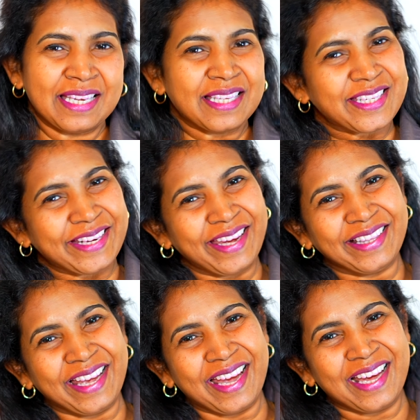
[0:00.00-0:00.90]
Stay
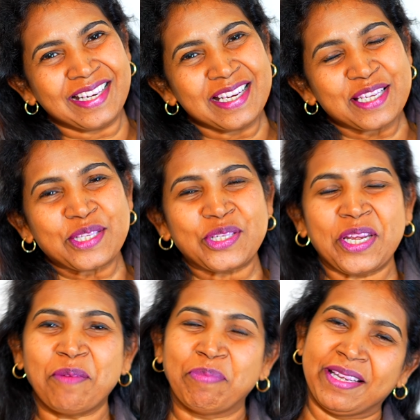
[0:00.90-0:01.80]
there,
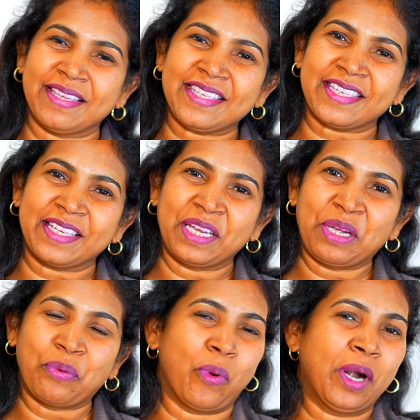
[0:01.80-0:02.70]
stay blessed.
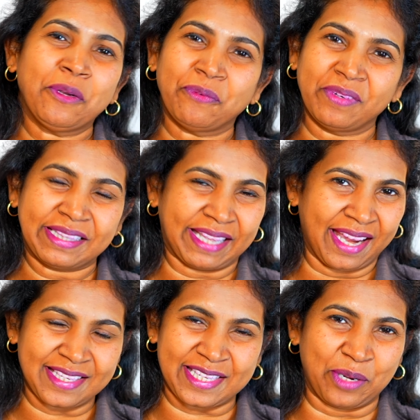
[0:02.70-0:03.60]
Wonderful
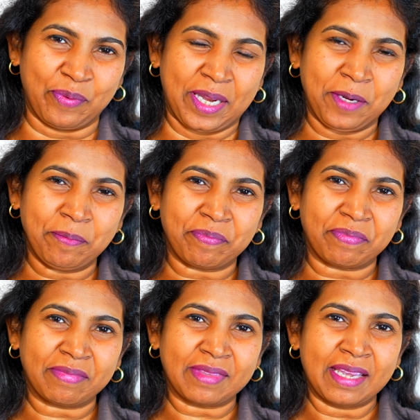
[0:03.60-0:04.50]
Thanksgiving.
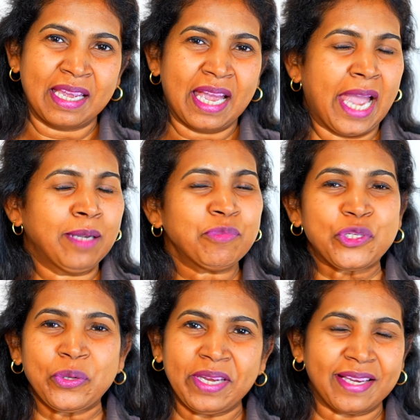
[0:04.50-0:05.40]
I'm
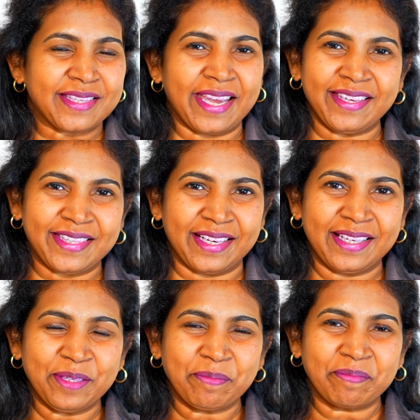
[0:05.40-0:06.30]
so
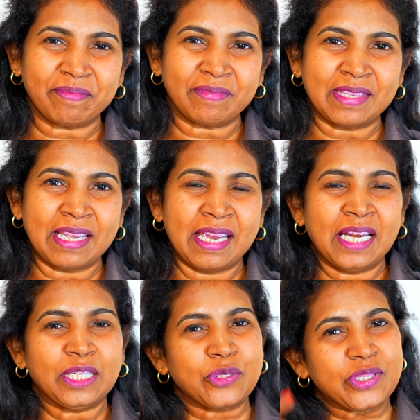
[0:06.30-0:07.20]
excited
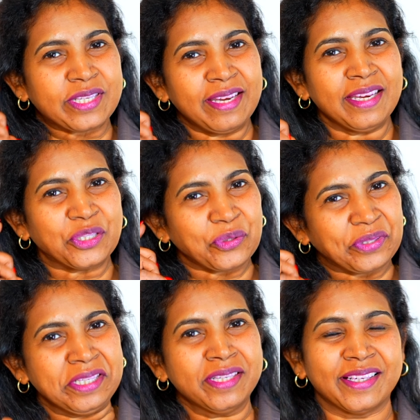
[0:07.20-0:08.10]
to see, to
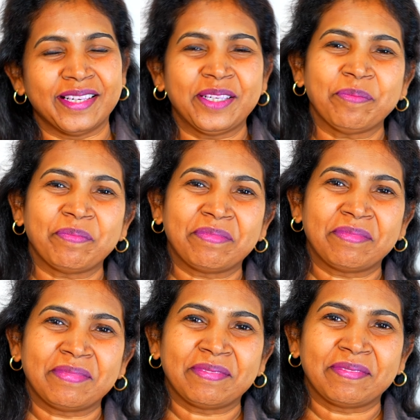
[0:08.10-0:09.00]
hear,
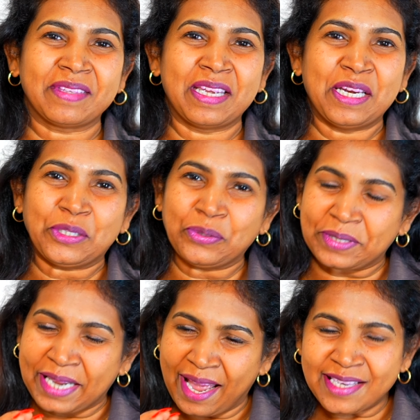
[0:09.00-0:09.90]
to
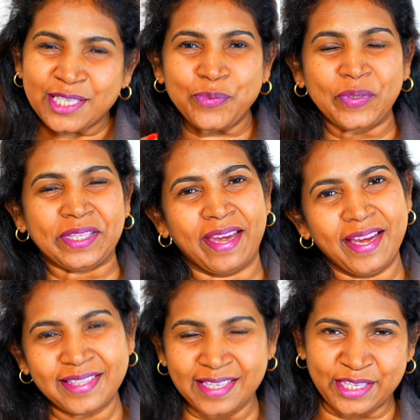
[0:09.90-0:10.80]
dance with the
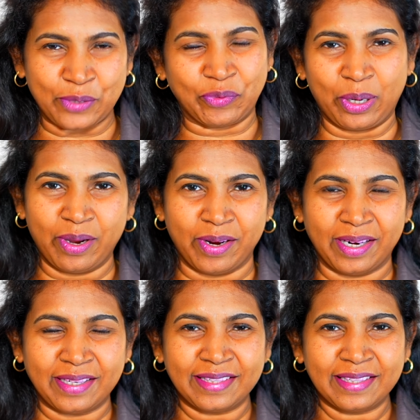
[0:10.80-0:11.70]
angels of the
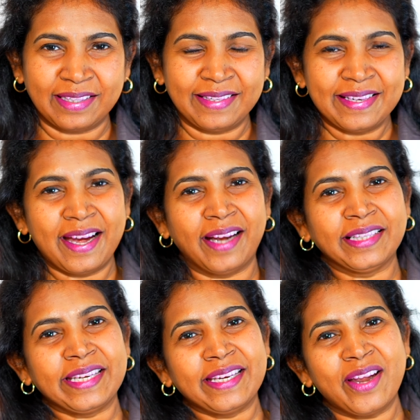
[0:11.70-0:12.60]
Lord on
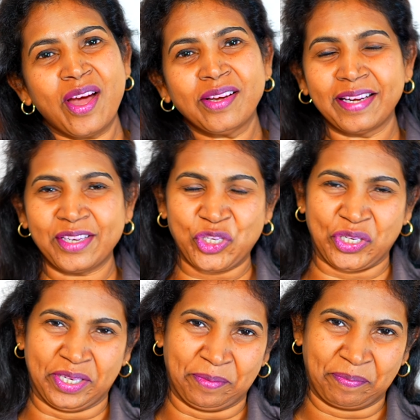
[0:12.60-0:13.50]
the
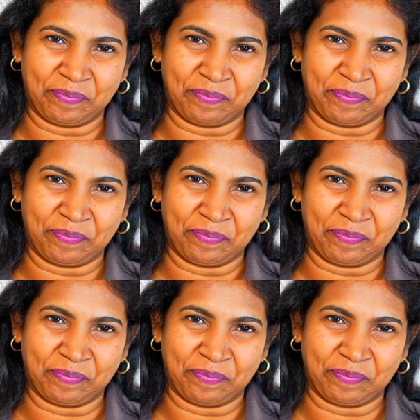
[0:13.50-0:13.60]
inauguration,